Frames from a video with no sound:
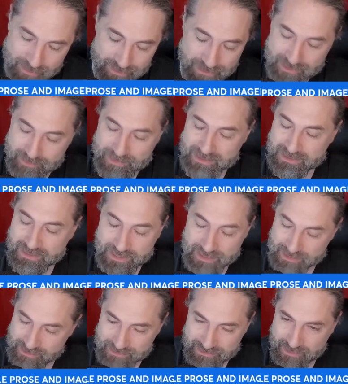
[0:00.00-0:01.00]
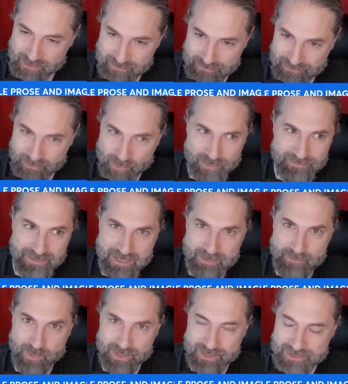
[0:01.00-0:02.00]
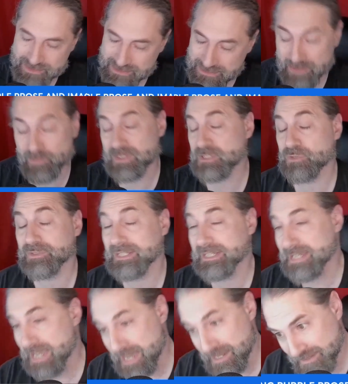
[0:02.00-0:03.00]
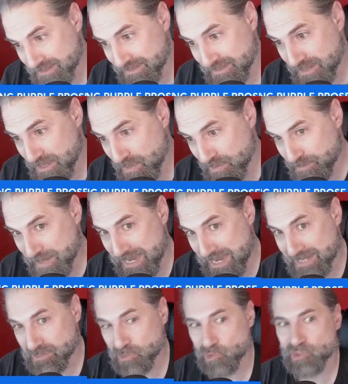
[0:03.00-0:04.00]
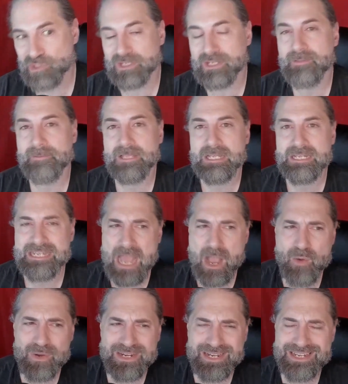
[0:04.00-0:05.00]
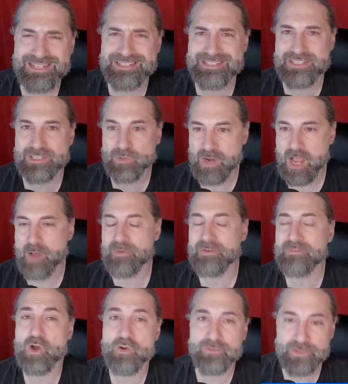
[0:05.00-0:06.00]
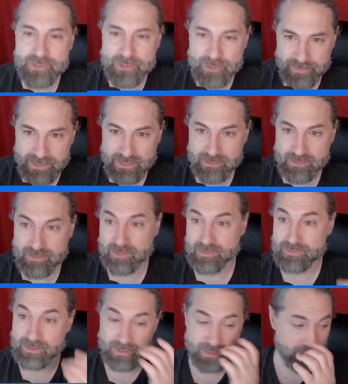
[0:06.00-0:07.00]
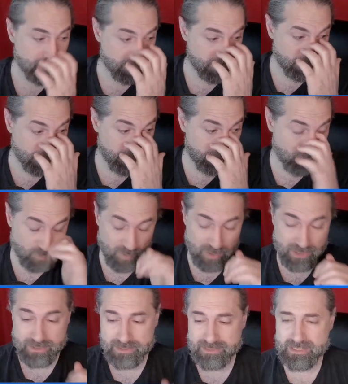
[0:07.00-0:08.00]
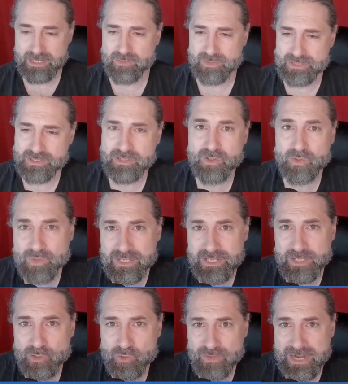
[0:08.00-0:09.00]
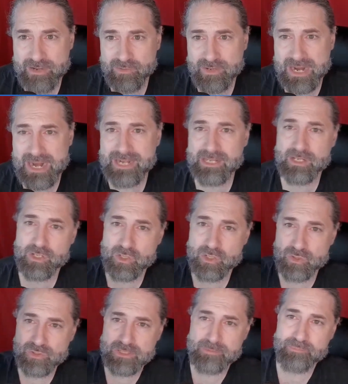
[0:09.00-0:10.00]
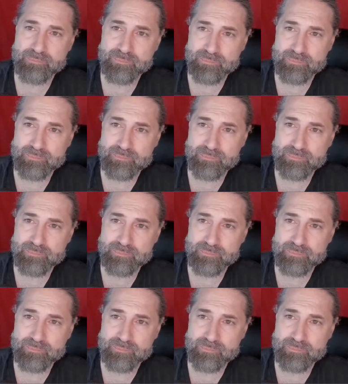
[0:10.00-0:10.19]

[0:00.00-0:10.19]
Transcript: which could be like 4 or 5 words, and then we do it again. There's another passage. Now we're getting into the realm of overdoing it. One of the secrets to really great writing using